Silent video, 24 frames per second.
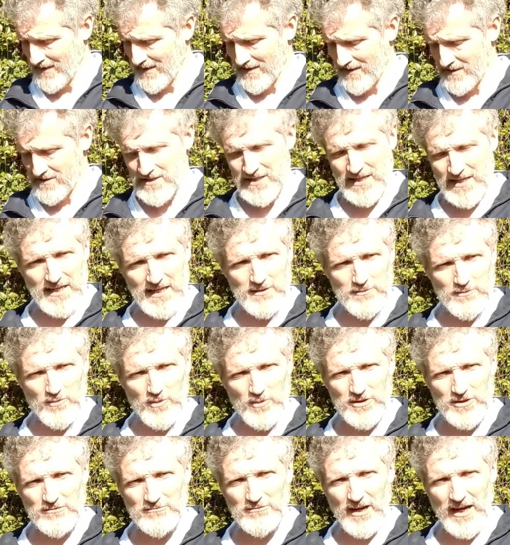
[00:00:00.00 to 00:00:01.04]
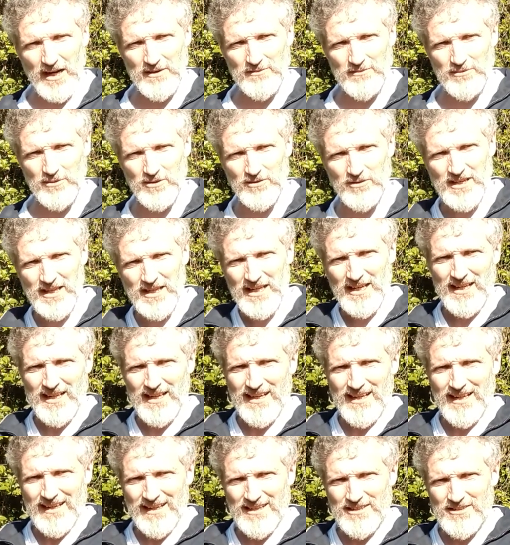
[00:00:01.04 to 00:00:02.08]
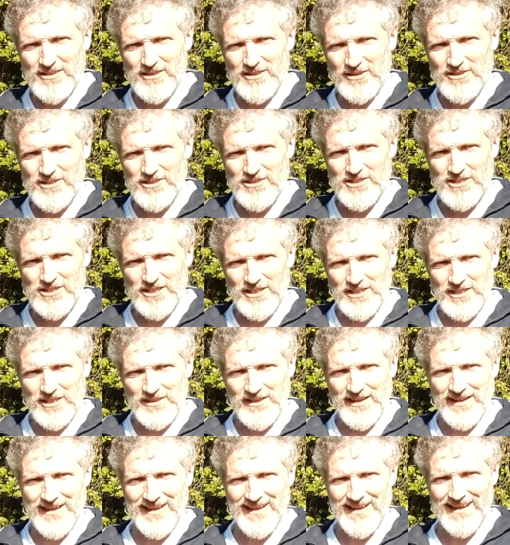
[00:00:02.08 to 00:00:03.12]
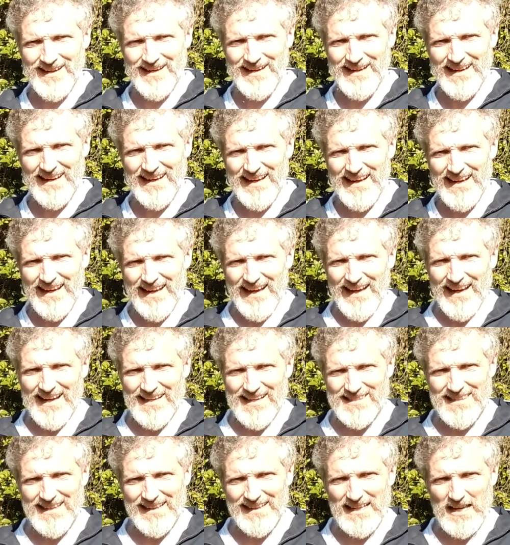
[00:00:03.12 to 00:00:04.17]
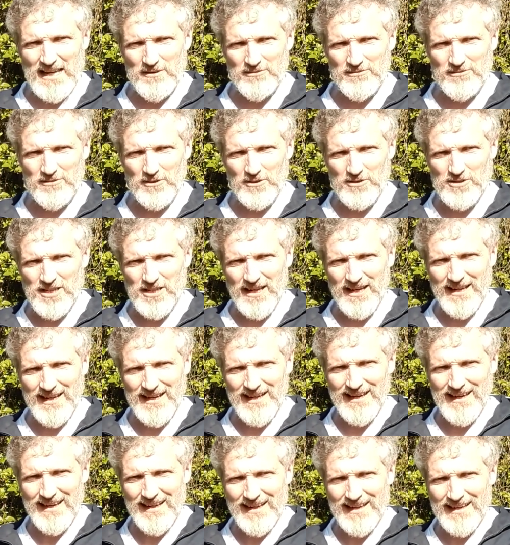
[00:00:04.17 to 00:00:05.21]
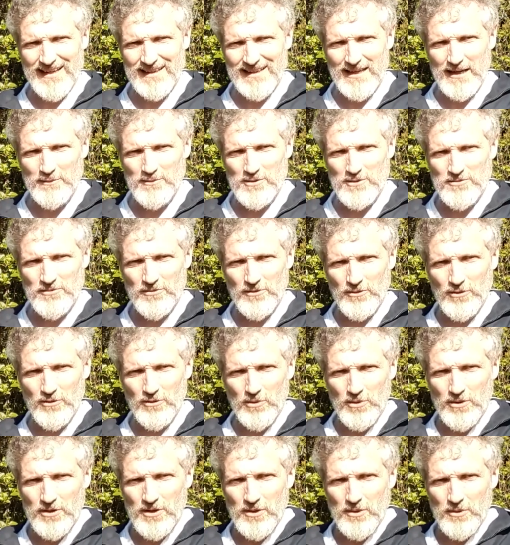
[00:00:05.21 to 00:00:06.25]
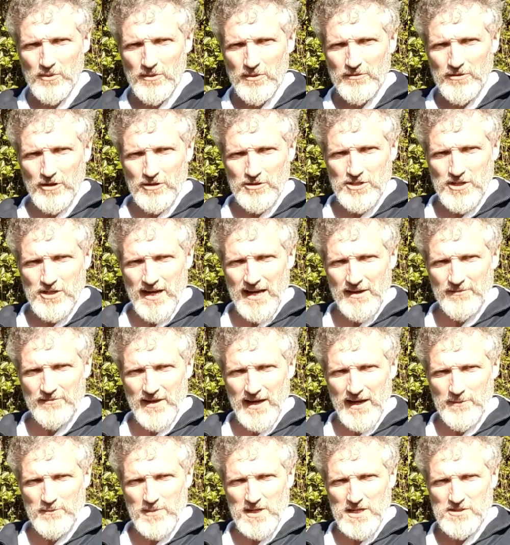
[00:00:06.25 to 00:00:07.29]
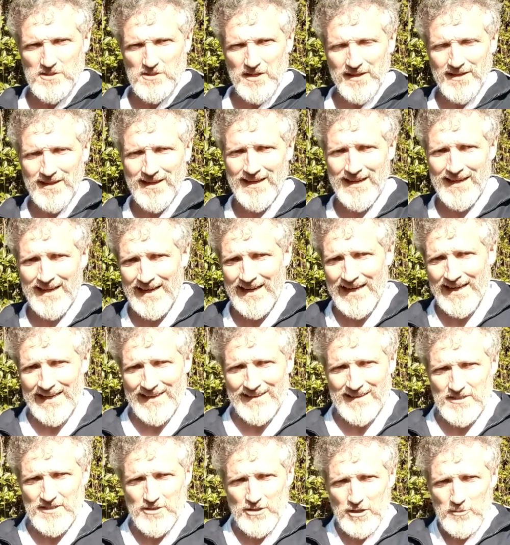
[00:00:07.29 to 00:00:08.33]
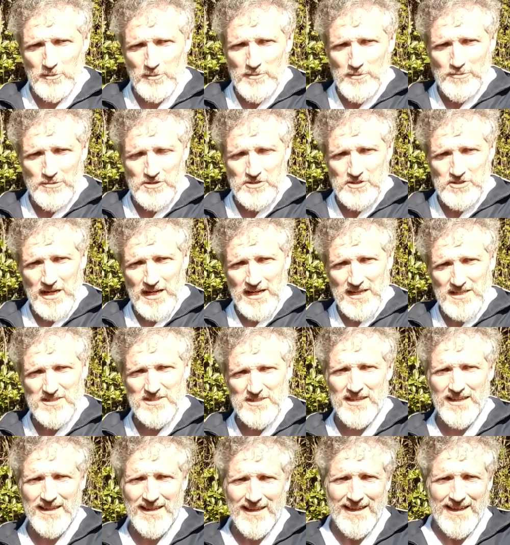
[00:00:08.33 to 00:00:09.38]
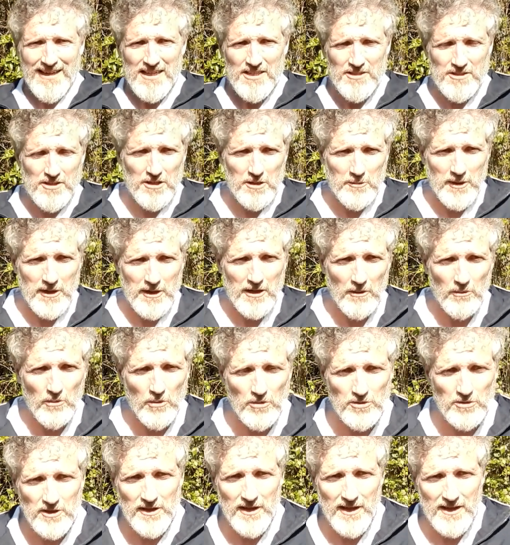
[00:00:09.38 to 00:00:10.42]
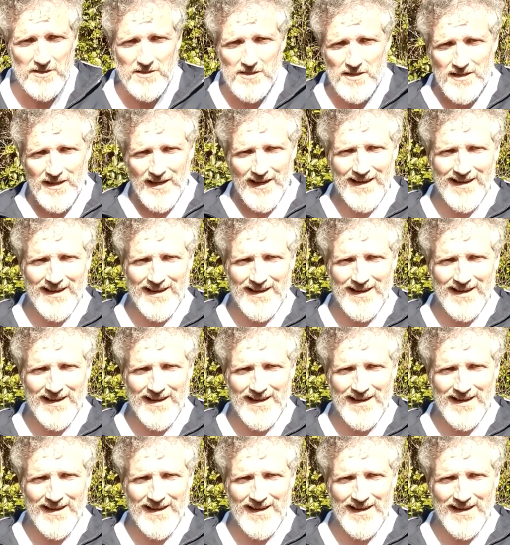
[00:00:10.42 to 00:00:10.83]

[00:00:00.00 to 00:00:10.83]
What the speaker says: same with the right foot has got to turn. As the left foot comes forward, we've got to have that meeting. That's got to be precise, it's got to be coordinated,